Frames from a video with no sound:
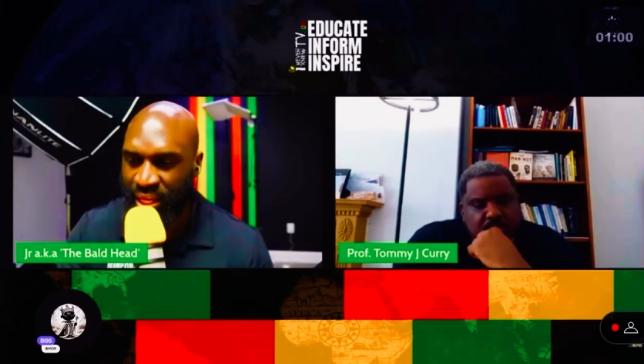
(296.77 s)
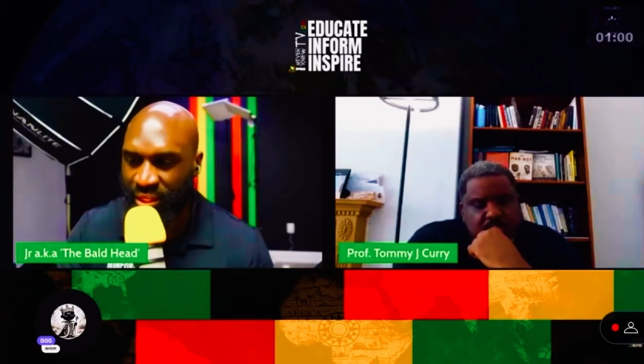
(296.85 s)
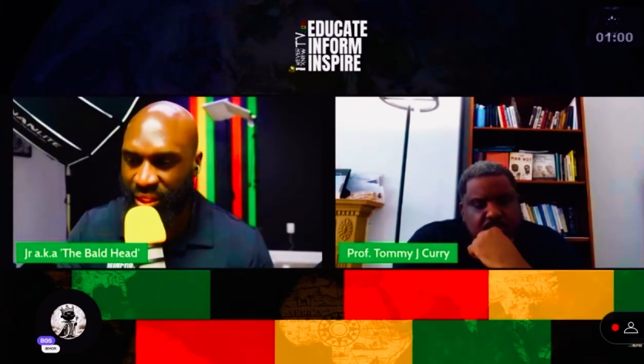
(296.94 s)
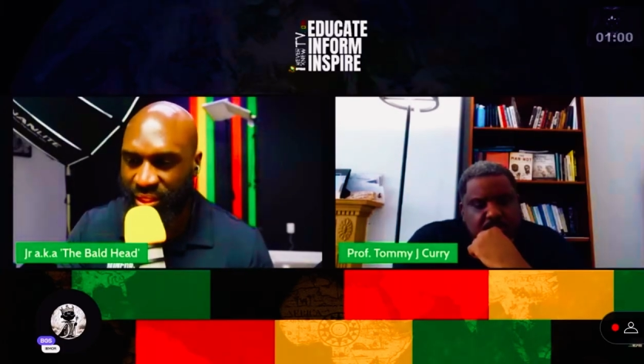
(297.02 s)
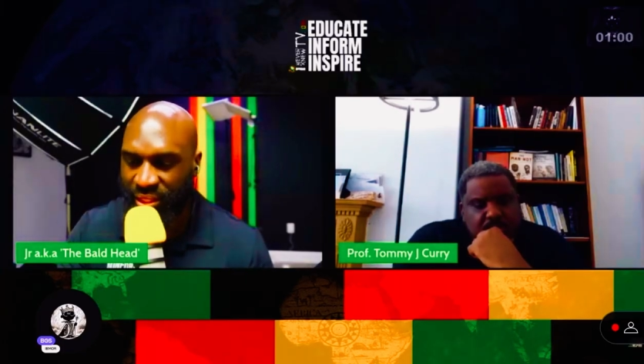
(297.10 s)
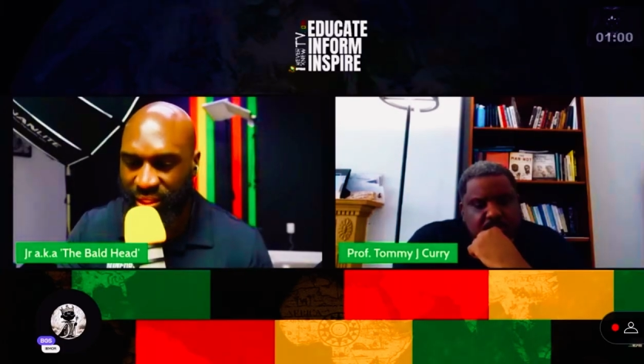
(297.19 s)

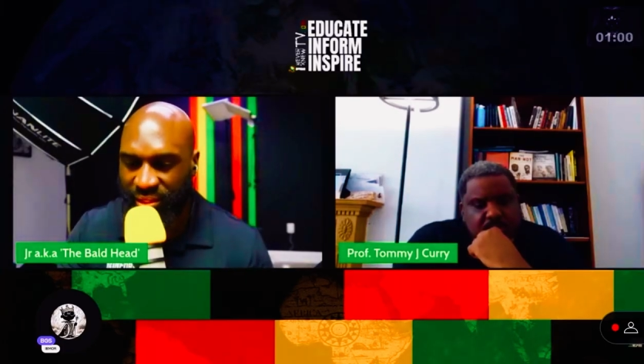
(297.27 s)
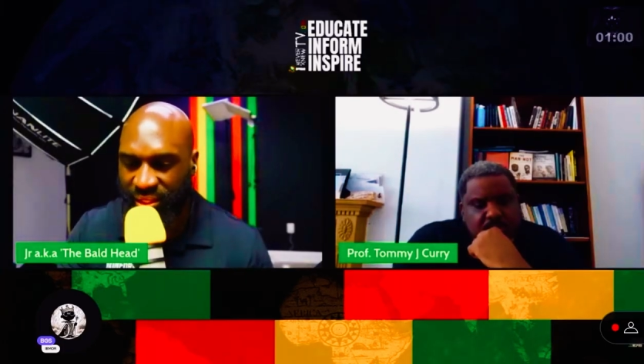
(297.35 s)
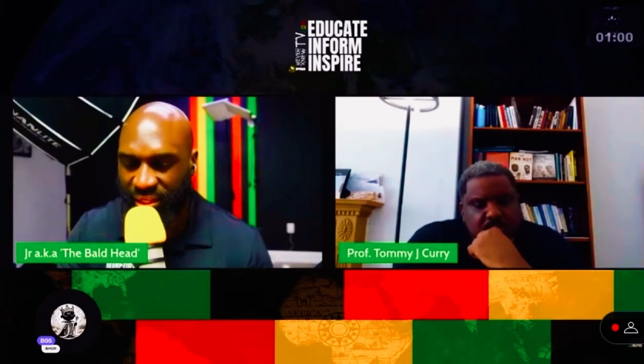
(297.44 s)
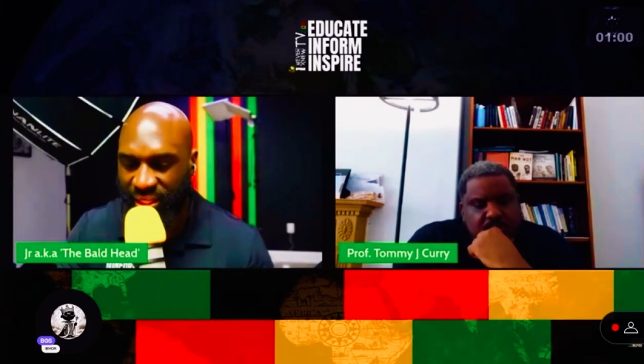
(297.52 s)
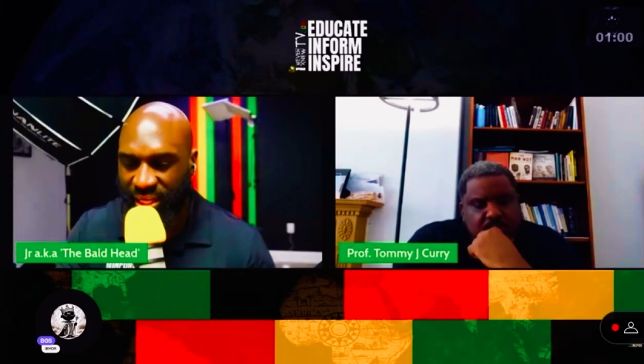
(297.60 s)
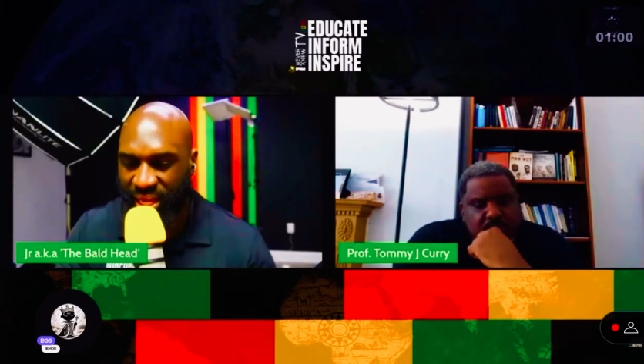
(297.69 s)
So I think there's
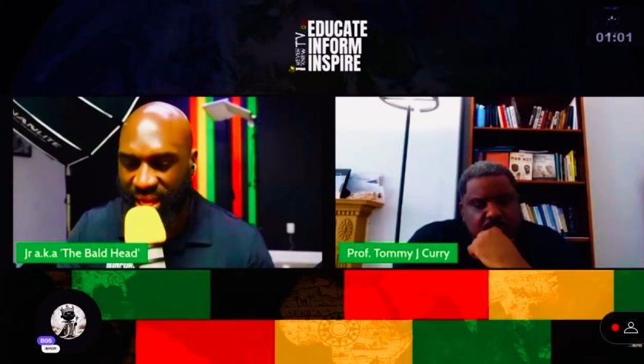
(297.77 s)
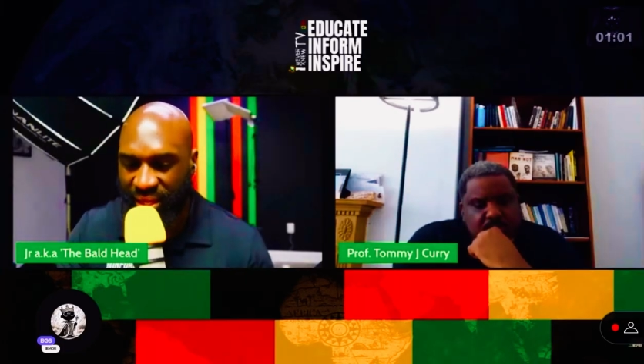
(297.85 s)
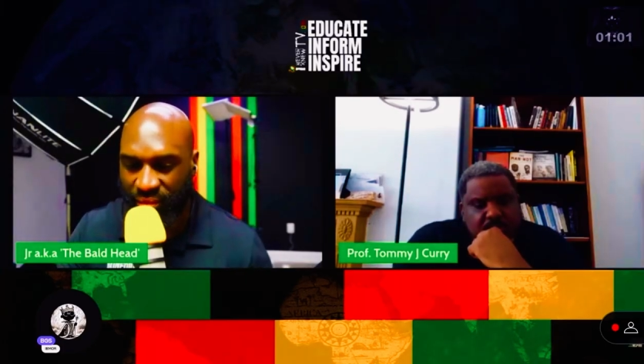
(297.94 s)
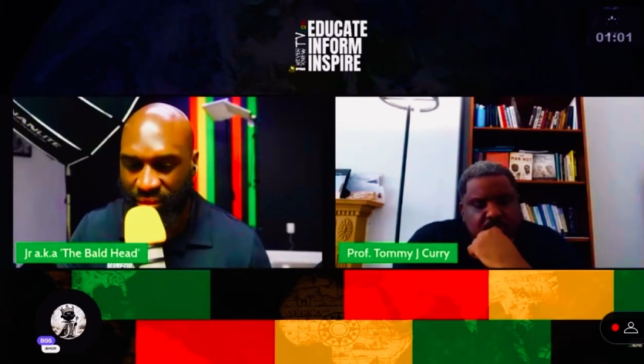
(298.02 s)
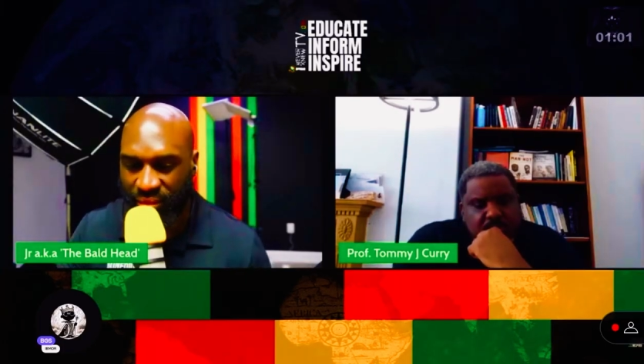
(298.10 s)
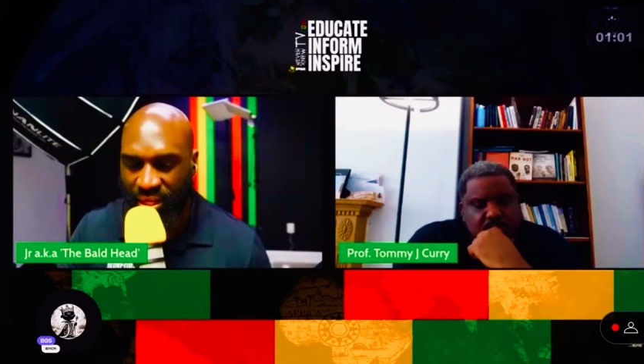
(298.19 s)
the
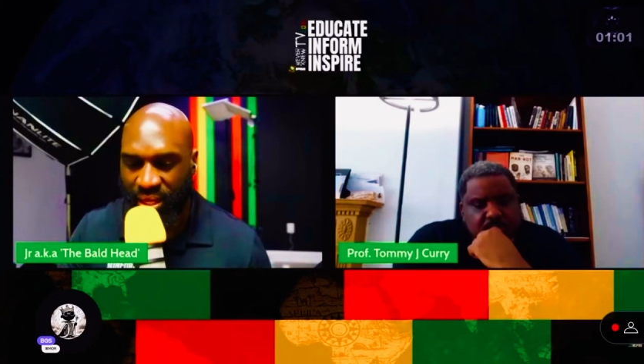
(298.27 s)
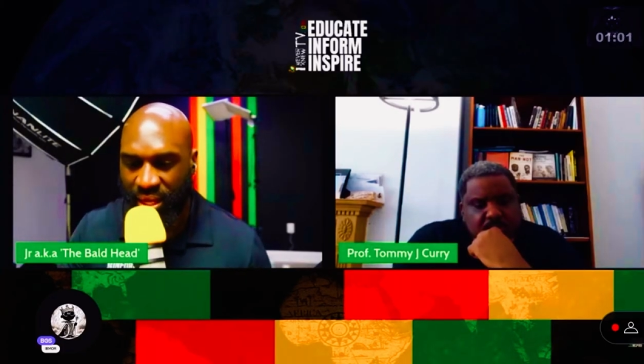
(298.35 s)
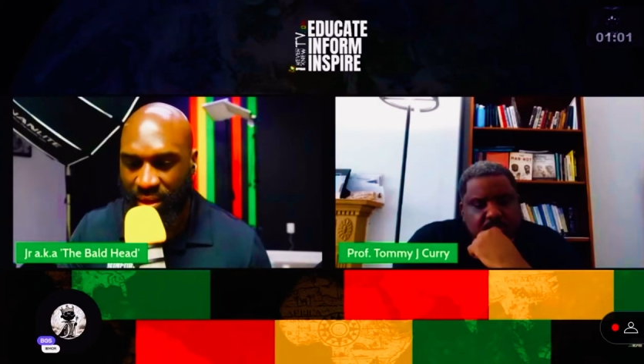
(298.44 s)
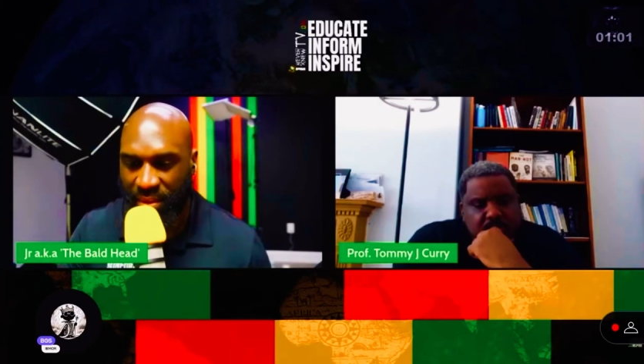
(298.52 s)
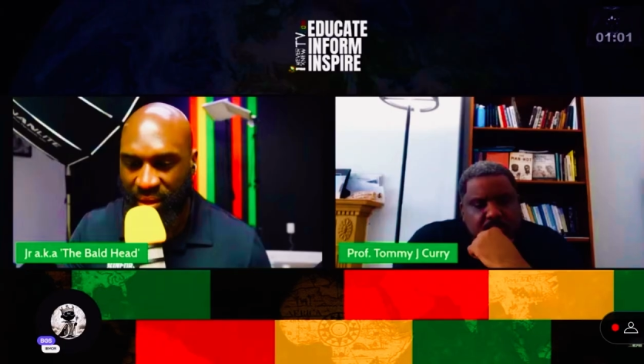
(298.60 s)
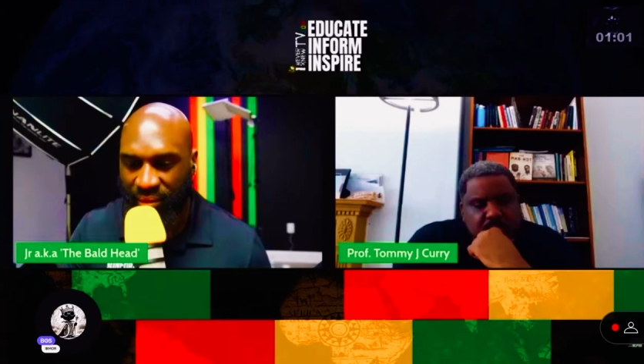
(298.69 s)
denial
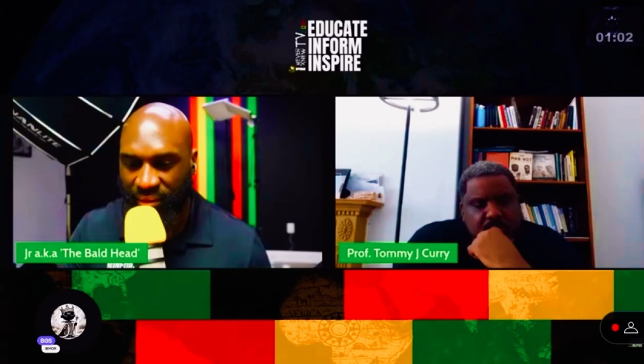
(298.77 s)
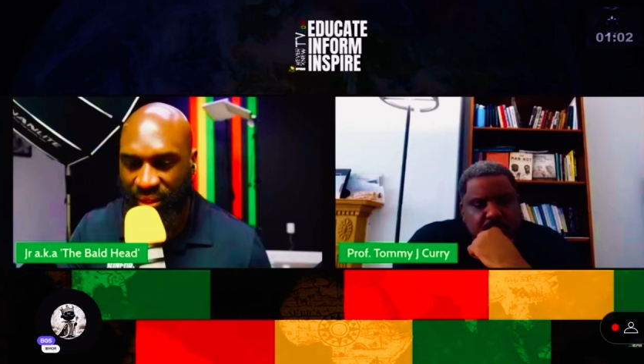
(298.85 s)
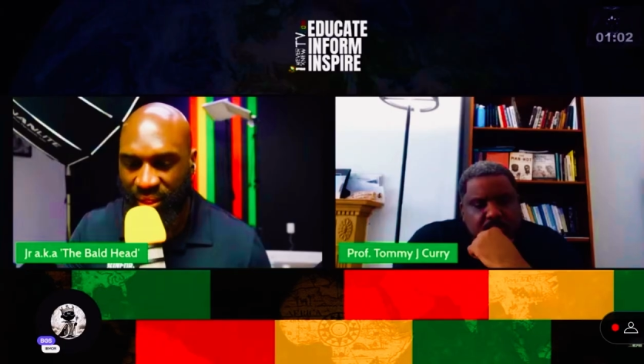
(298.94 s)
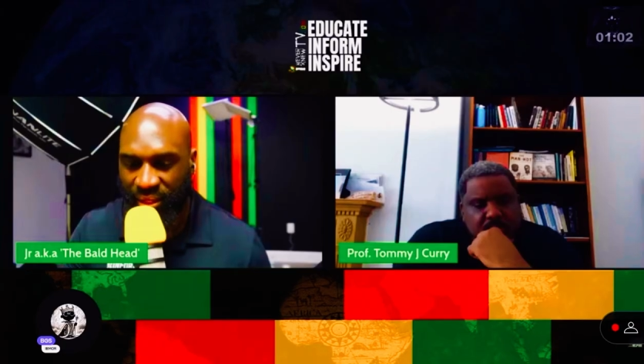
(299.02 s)
about